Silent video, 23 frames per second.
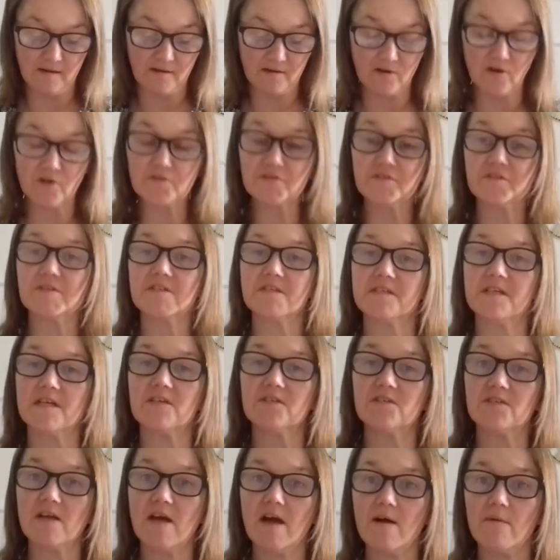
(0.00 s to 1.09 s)
got to the
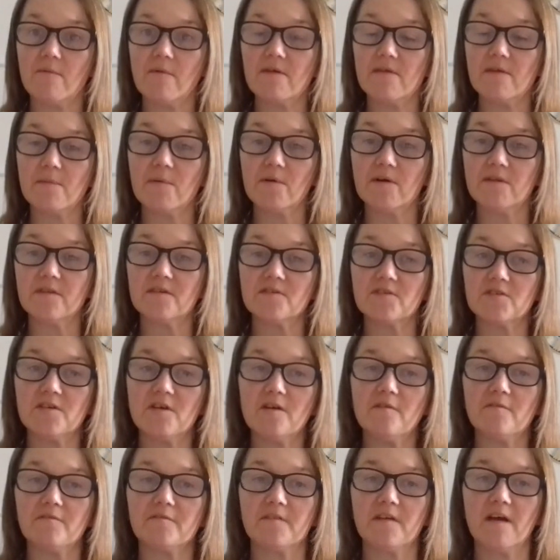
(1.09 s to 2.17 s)
stage now where they're putting the
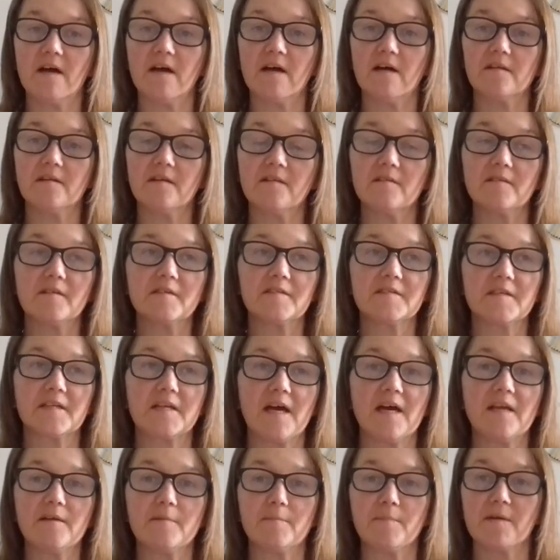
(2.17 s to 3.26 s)
turf down, and there's a
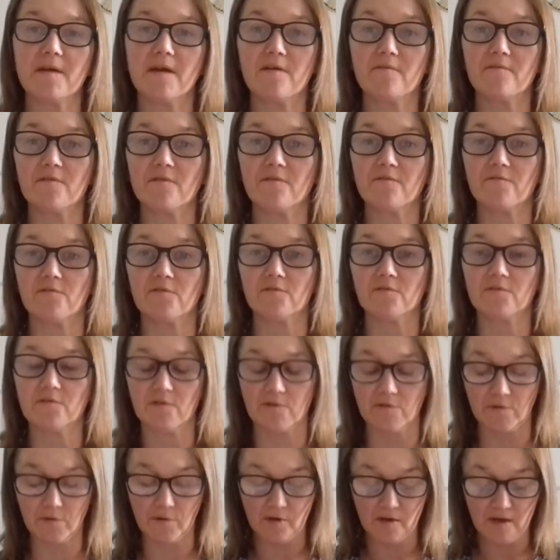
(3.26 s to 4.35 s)
canopy over the front
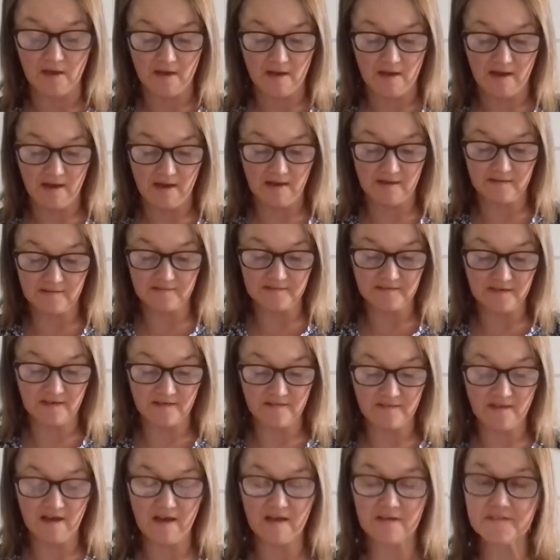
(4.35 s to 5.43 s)
door, and
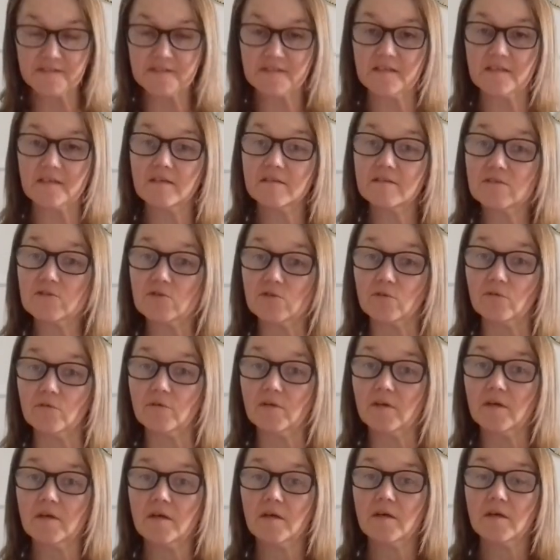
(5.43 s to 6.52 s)
that's done.
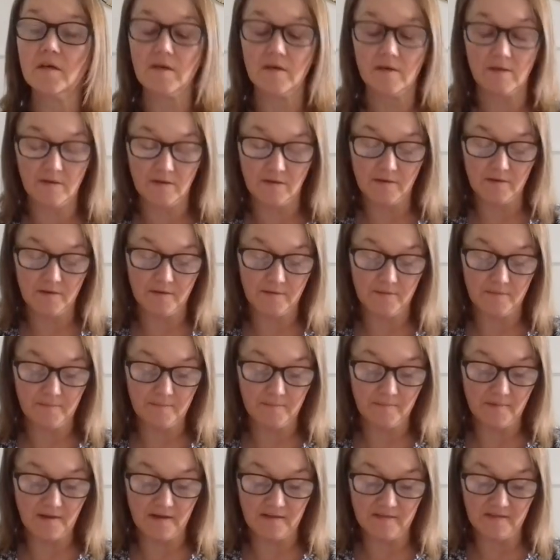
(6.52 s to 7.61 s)

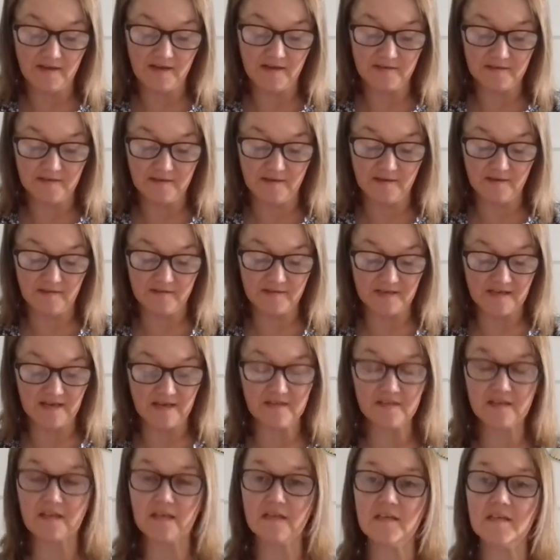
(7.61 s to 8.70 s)
And then they get
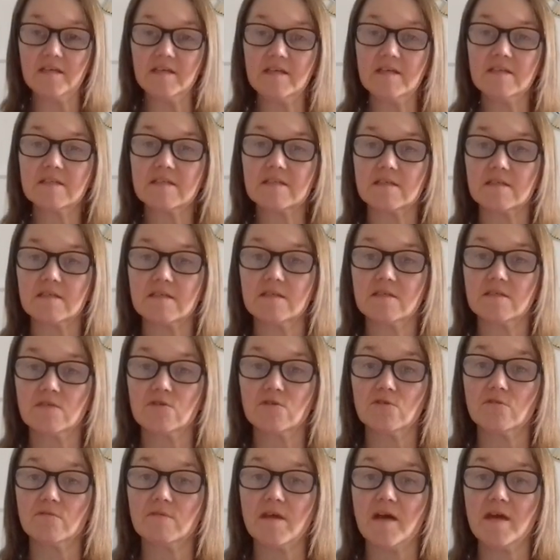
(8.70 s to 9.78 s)
the keys
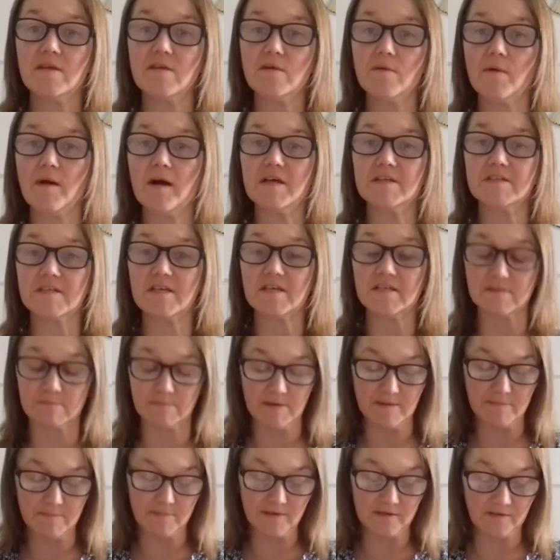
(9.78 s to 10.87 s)
to their new house. That's
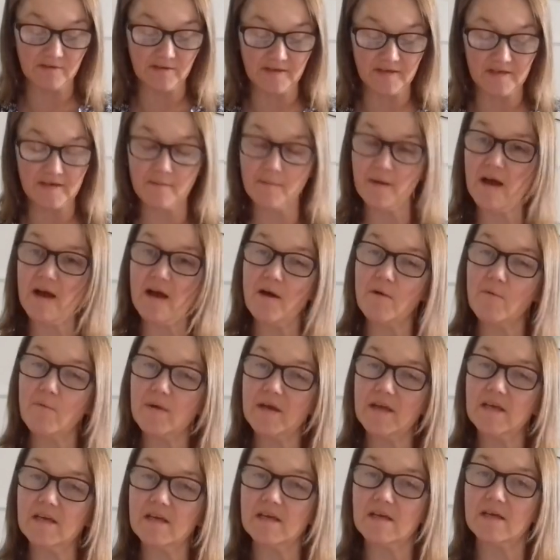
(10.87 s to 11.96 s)
been built in about a
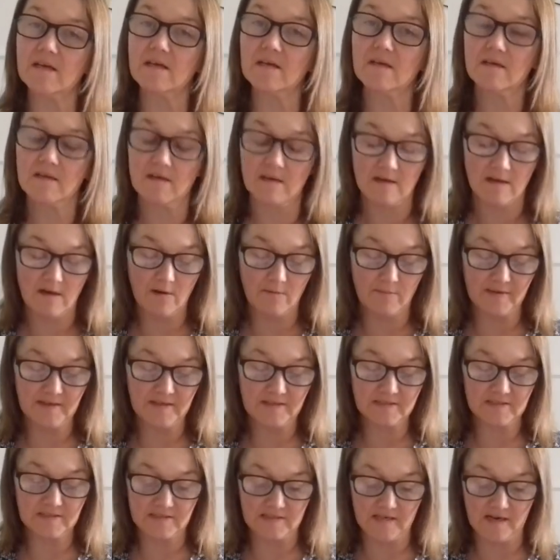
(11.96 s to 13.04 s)

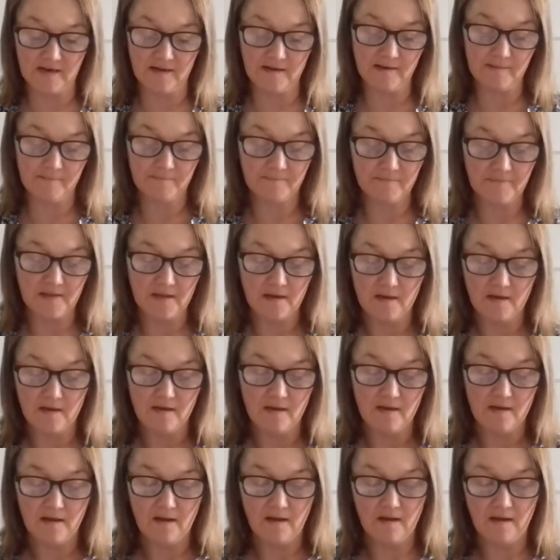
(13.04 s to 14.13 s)
week's time.
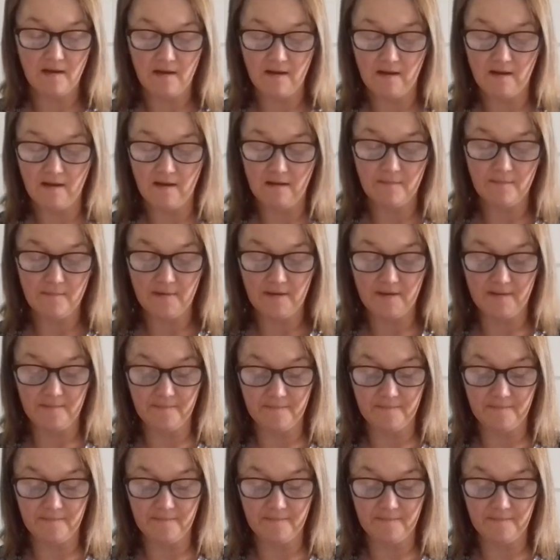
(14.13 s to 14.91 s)
And